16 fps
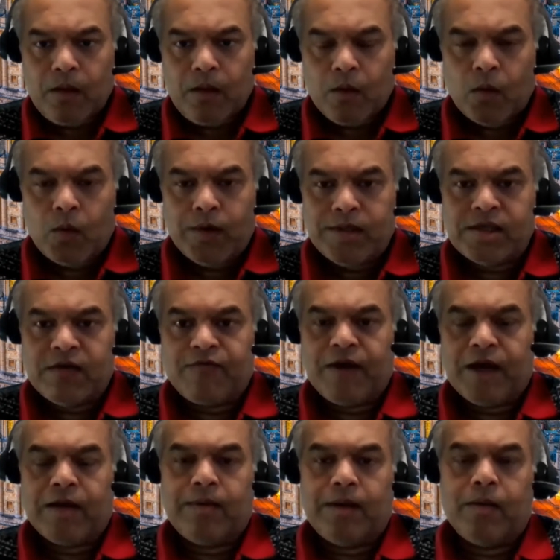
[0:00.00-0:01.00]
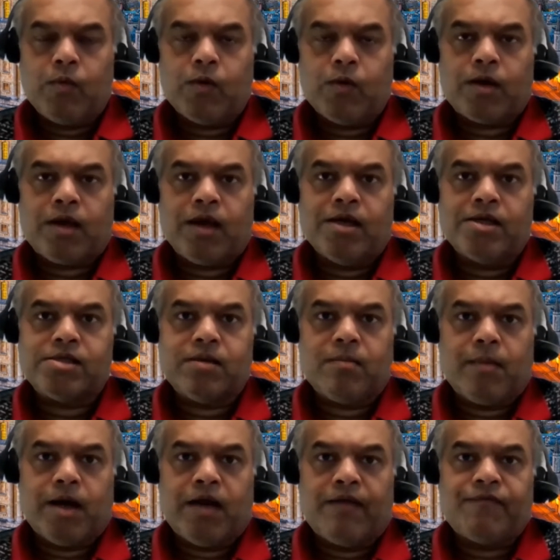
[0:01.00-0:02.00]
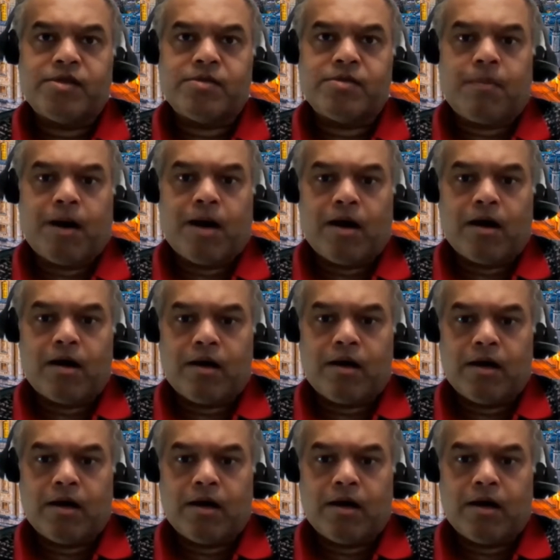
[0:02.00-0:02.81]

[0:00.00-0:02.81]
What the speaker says: who is effectively working in some kind of a Spark